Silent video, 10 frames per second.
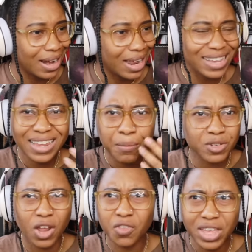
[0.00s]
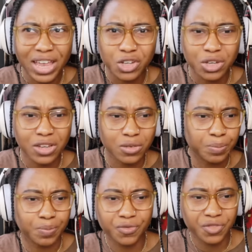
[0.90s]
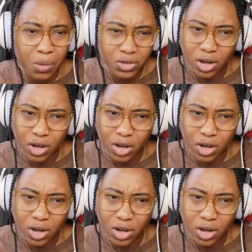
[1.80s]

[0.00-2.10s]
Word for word: Is that personification? Because a flower is